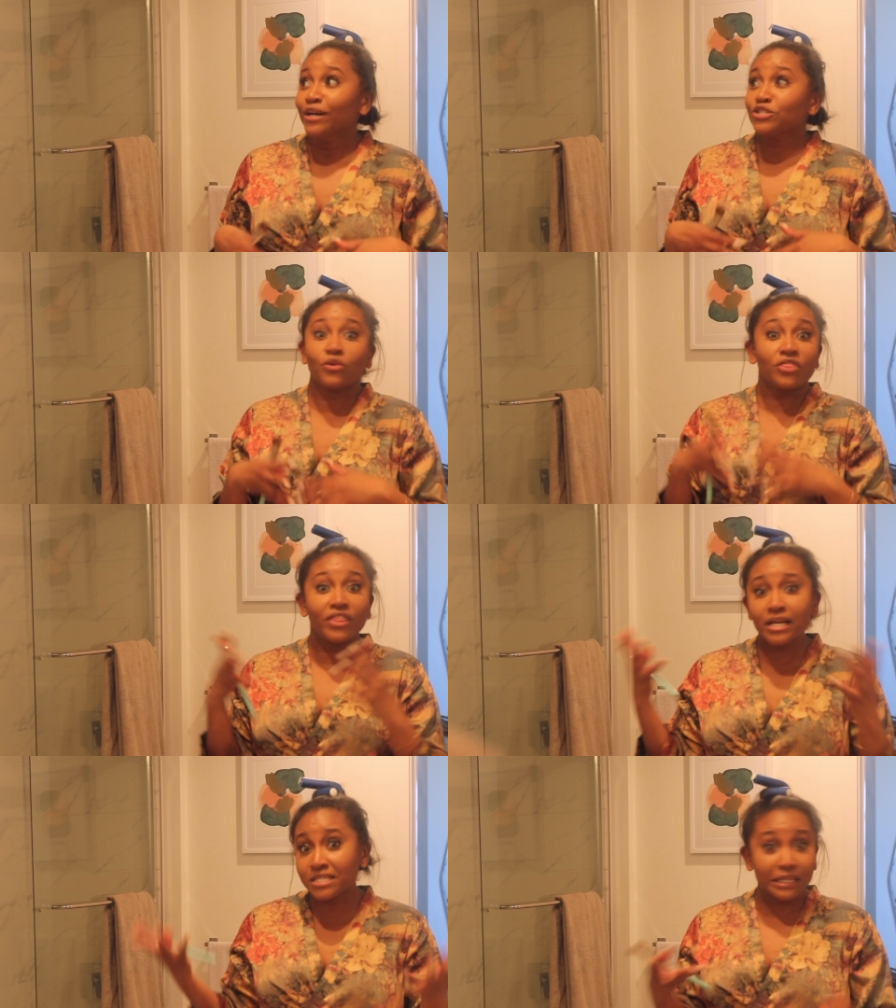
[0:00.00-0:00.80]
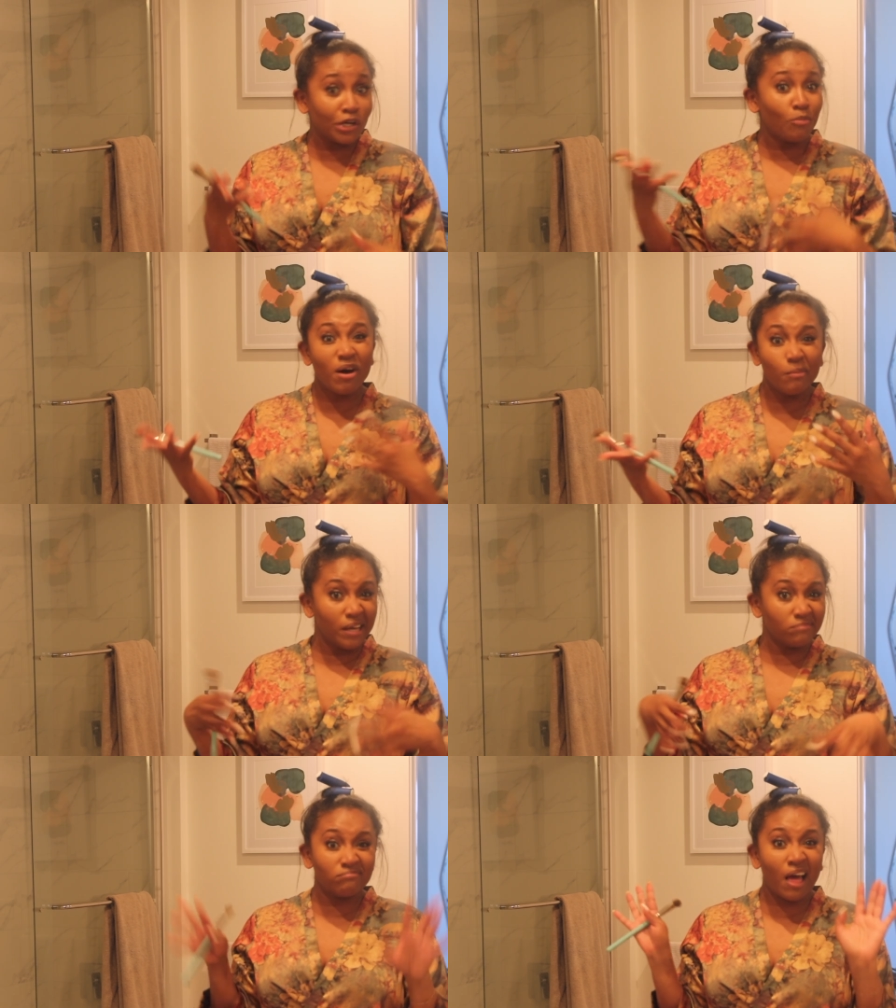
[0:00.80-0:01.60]
So this little
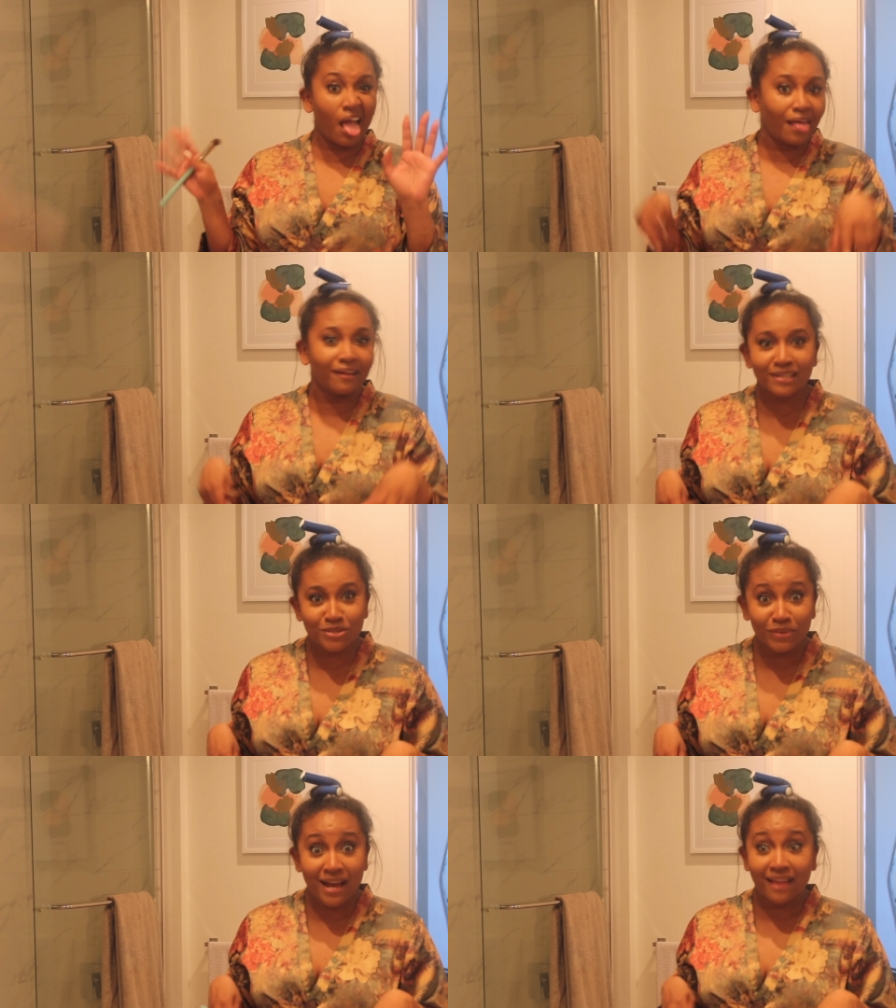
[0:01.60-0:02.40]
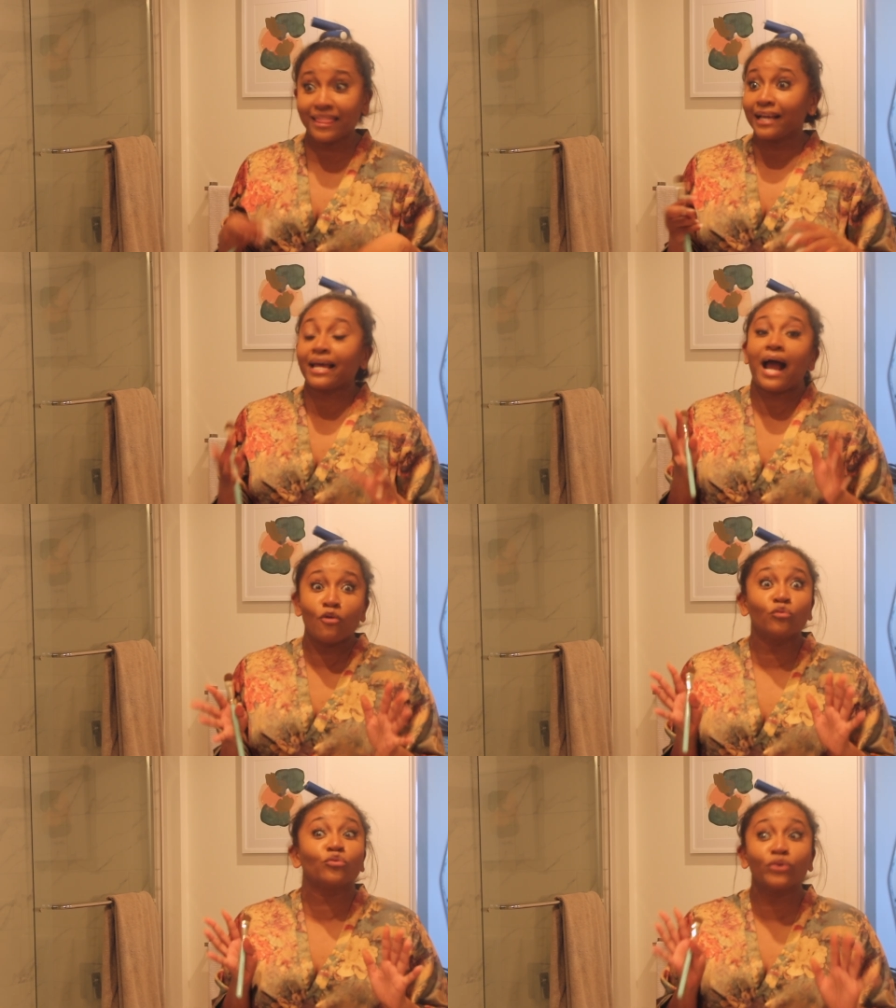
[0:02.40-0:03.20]
moment, this will be nothing. Like,
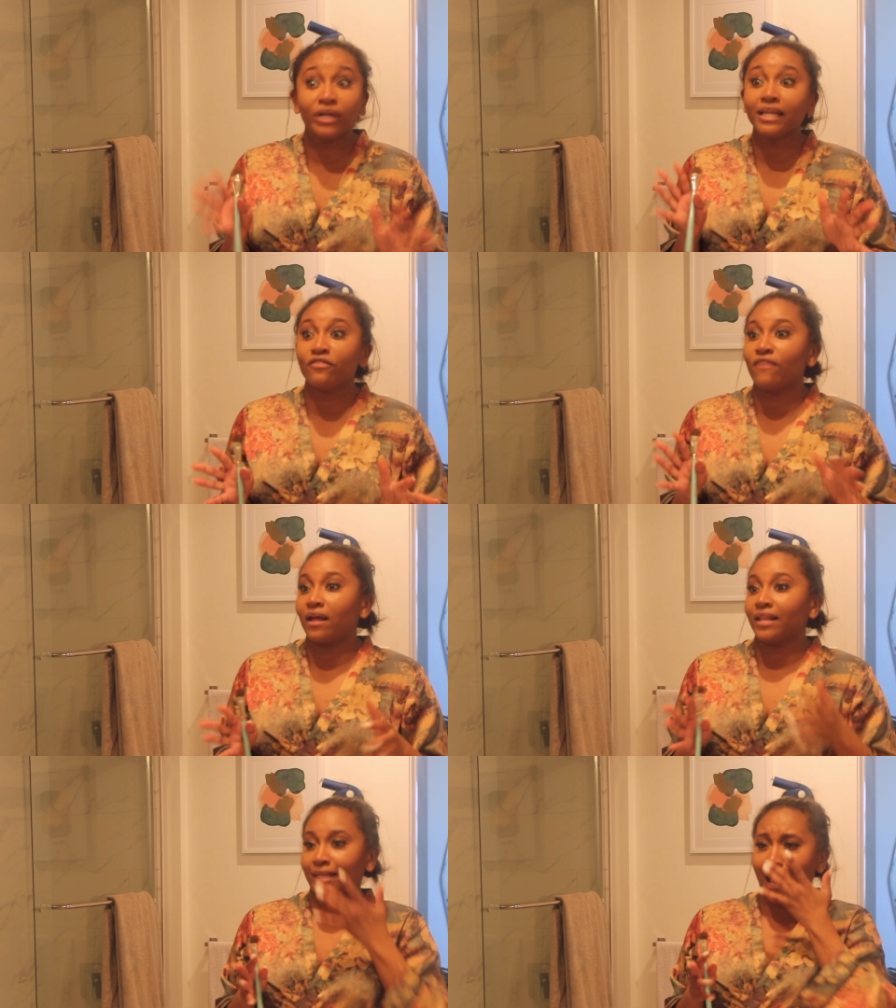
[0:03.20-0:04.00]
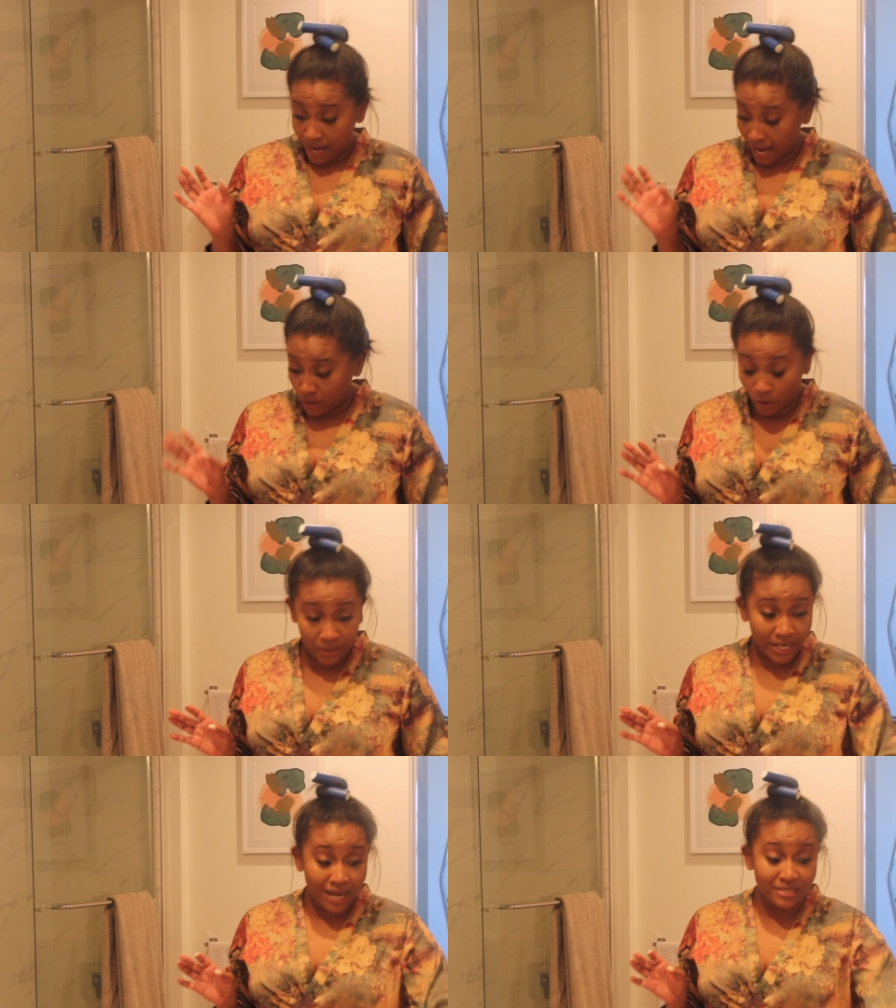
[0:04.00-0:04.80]
I really felt like that. And
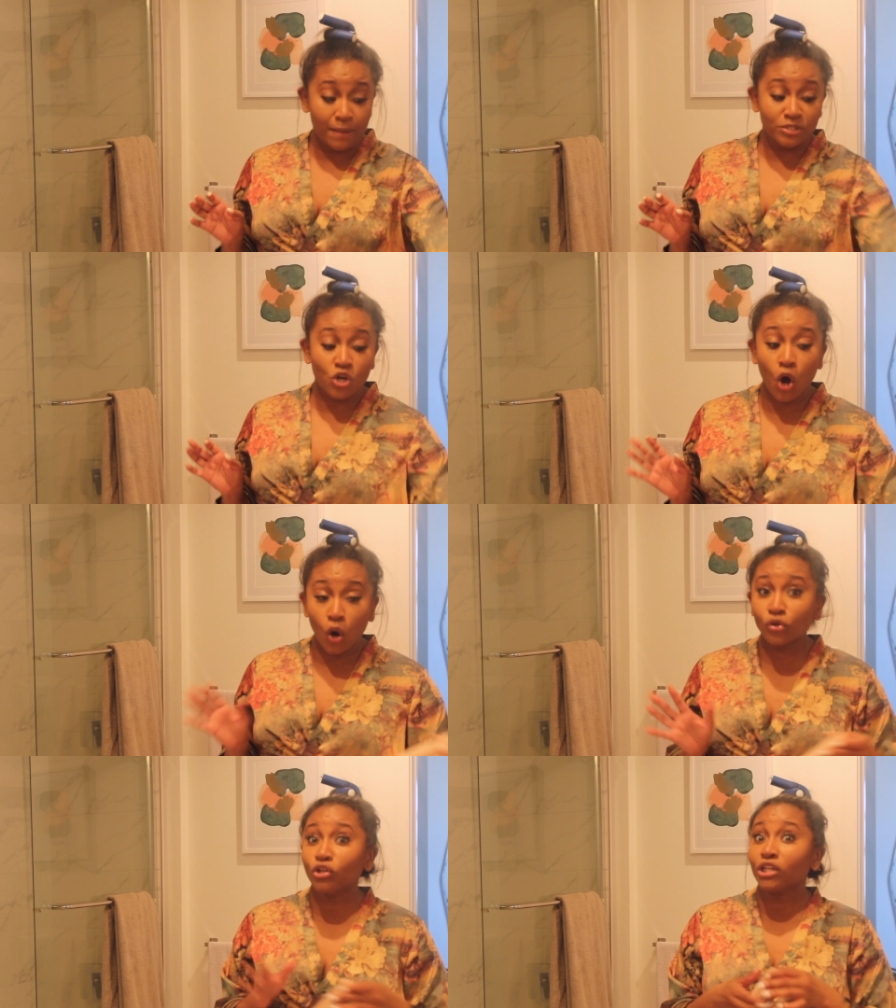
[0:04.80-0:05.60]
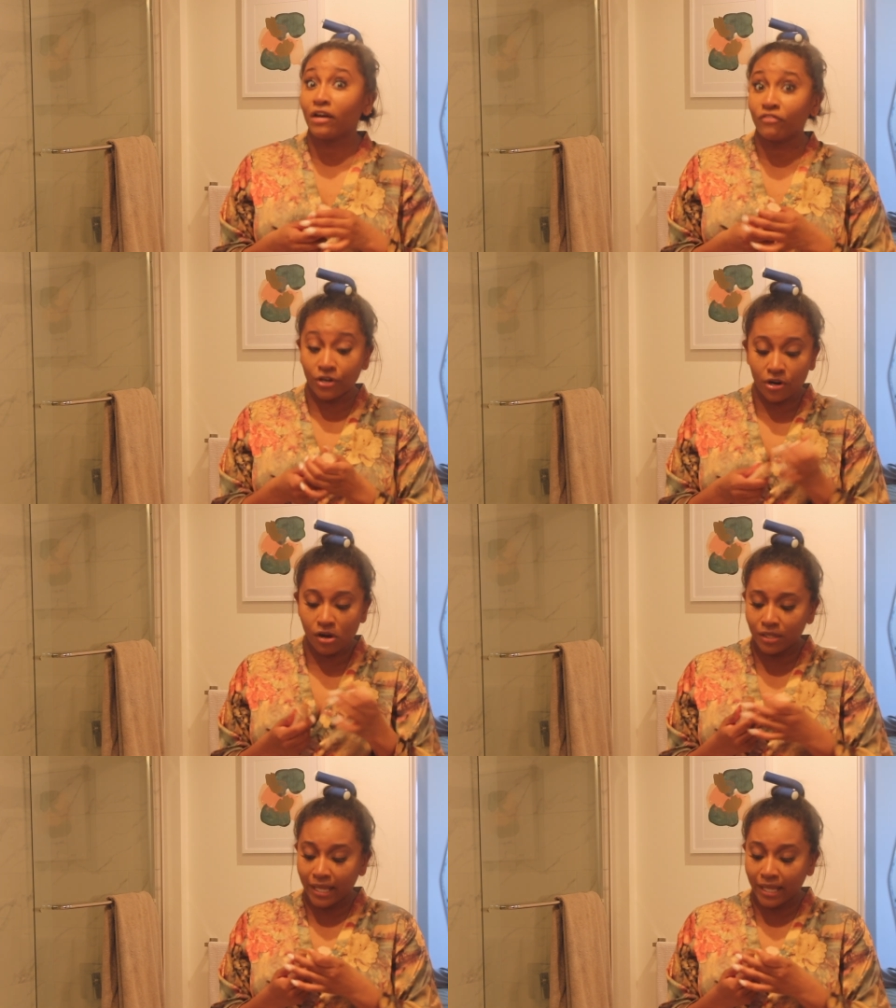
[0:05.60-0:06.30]
normally, guys, I'm a total lover girl.